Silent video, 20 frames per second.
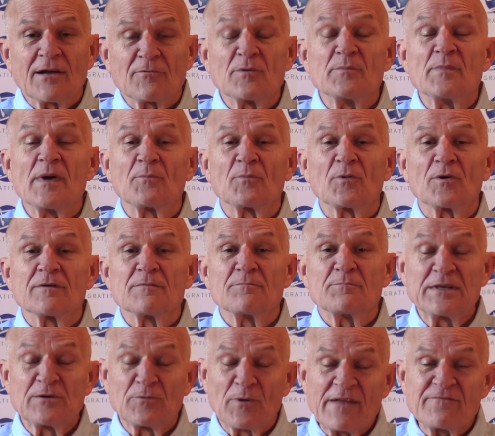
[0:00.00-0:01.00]
Remember, be
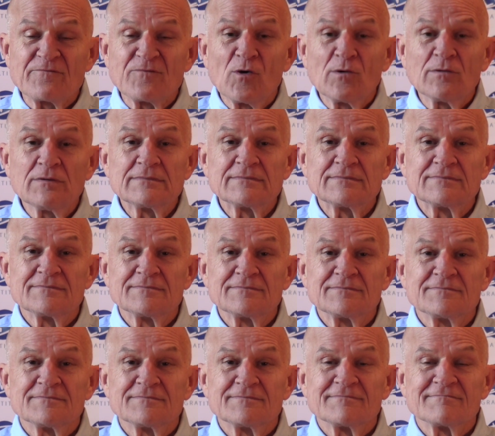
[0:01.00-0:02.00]
grateful
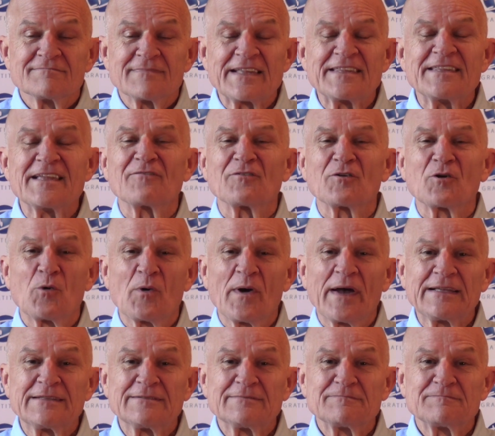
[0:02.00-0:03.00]
and never
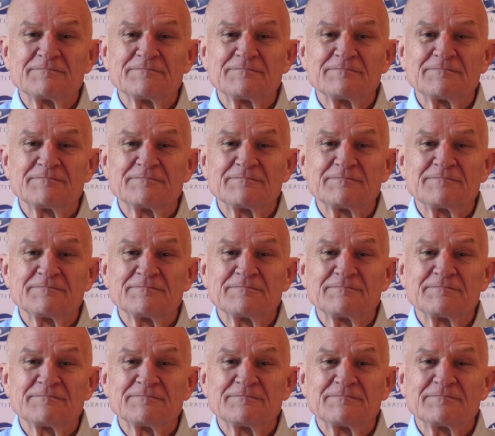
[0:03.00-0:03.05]
quit.